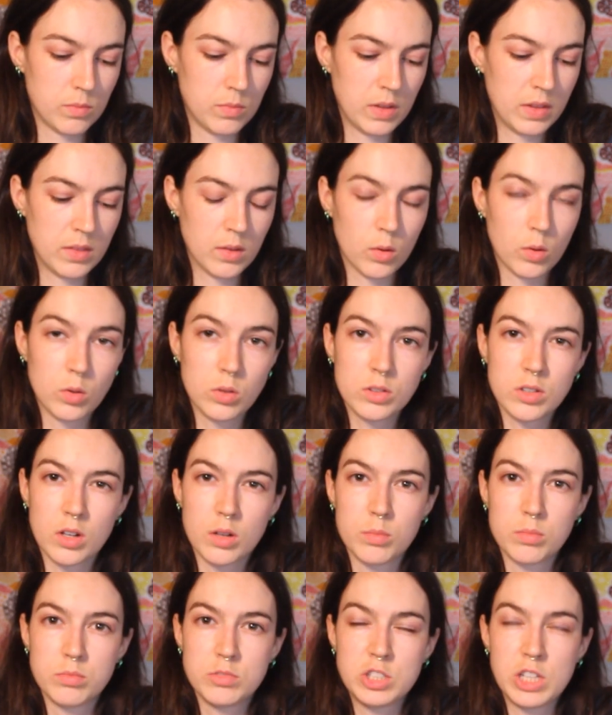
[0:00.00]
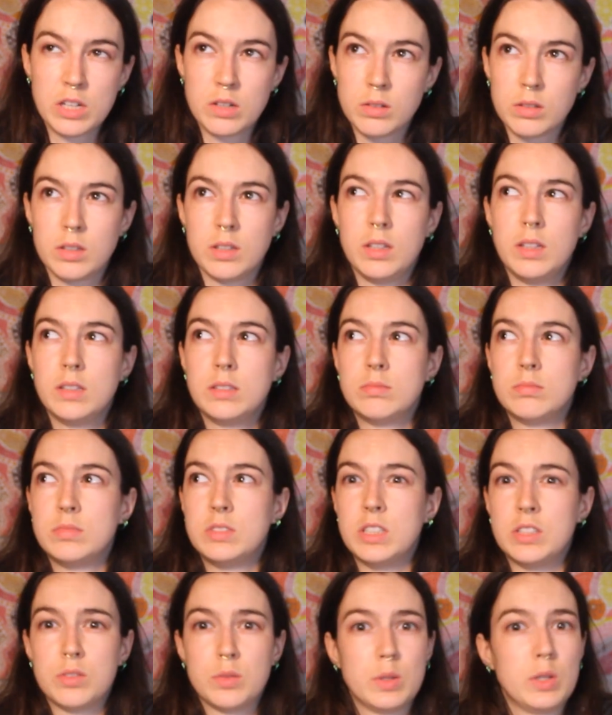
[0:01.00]
And the old are generally
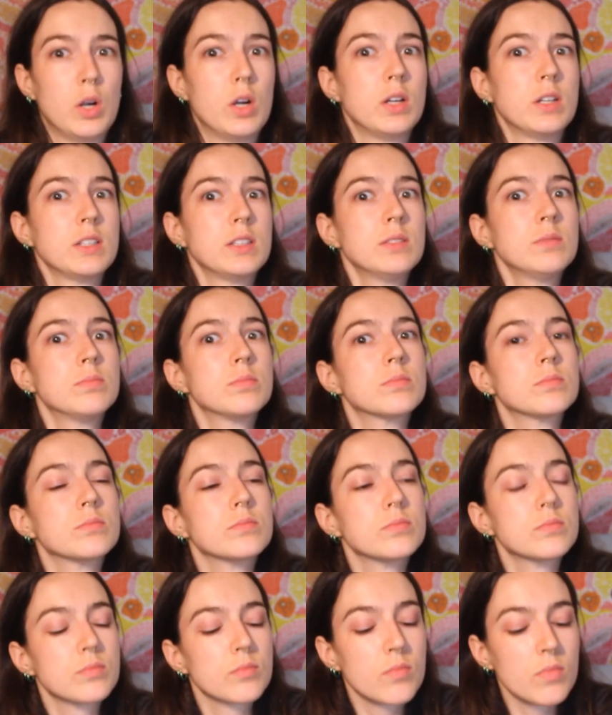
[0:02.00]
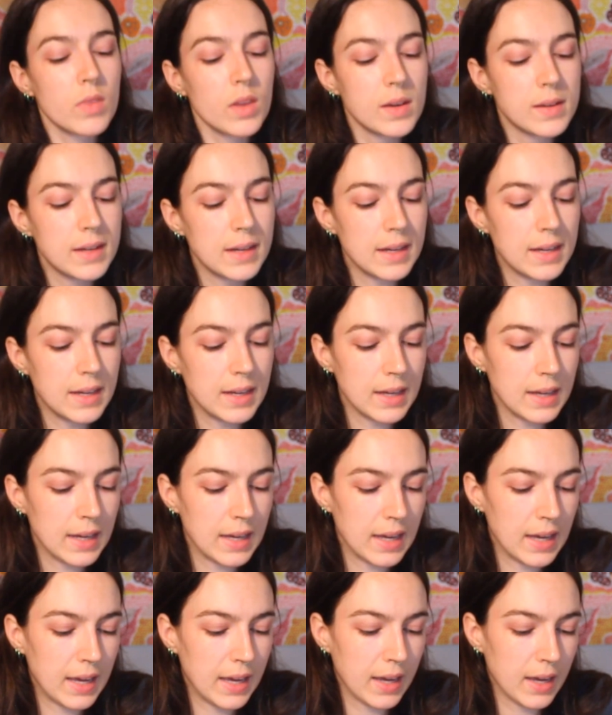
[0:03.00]
disregarded.
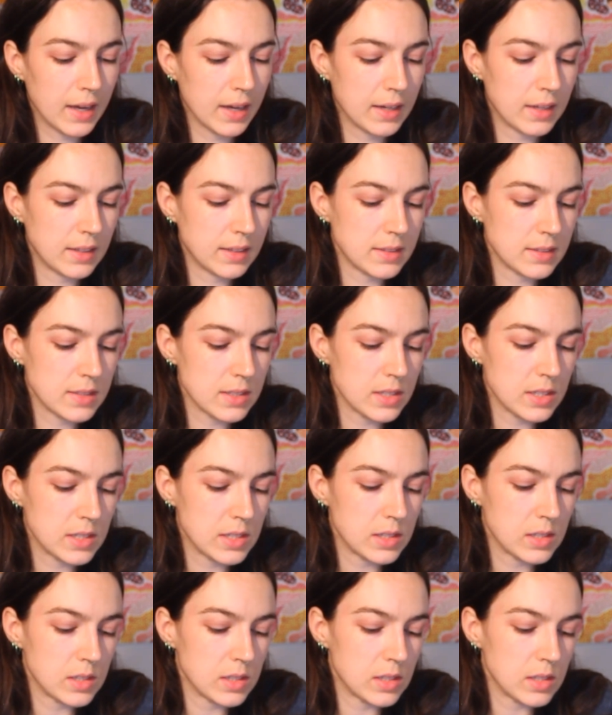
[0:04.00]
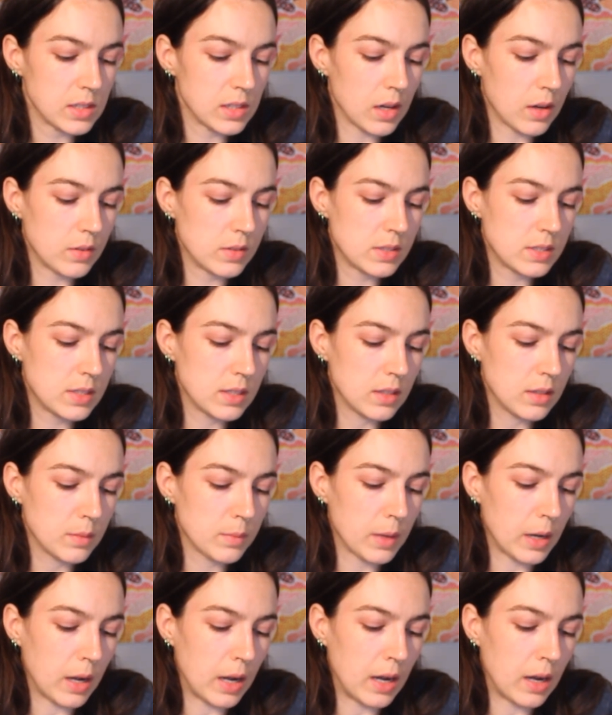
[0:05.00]
And I was thinking
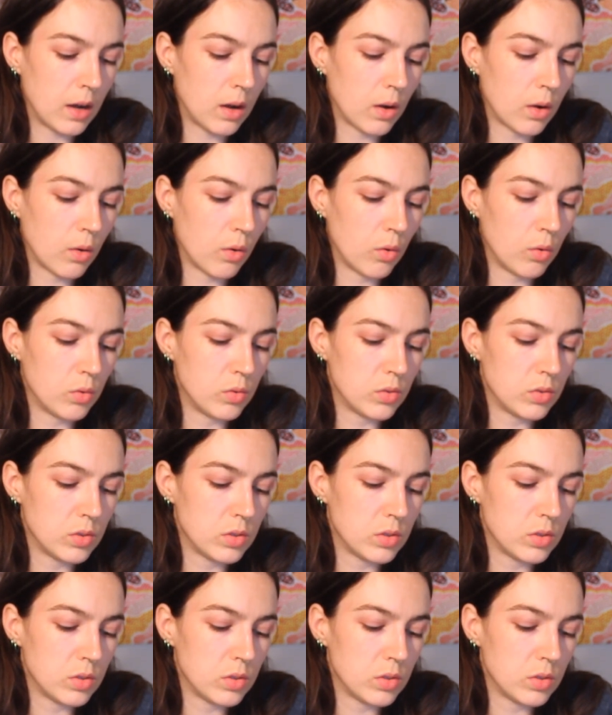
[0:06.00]
about how,